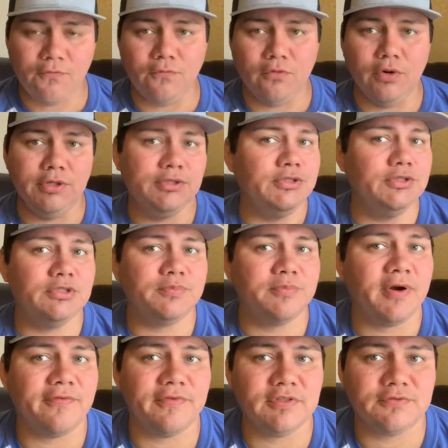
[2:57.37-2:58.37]
42 is
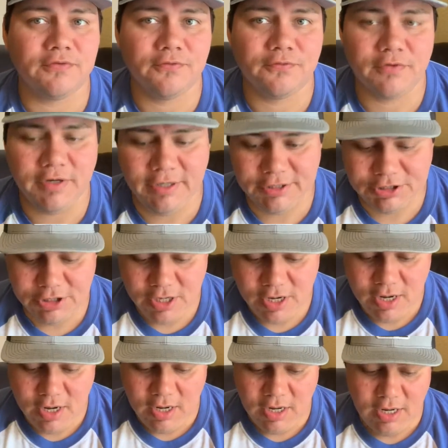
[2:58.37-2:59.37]
preference for fridge.
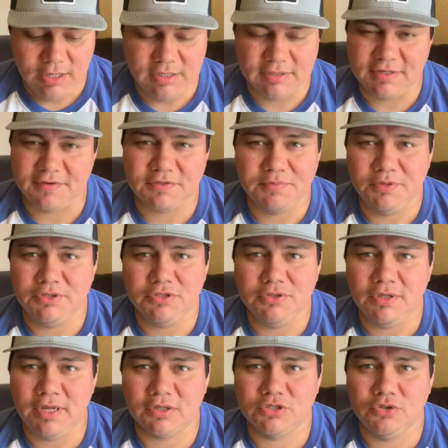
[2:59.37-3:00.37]
It doesn't have to be
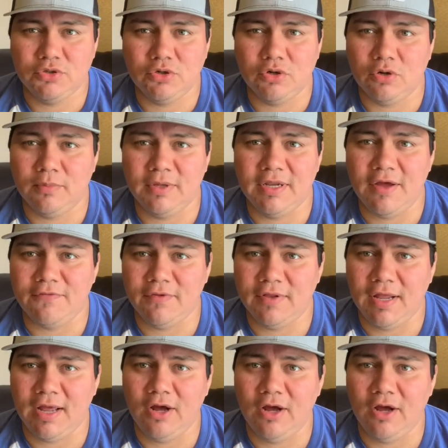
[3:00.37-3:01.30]
too cold, but definitely that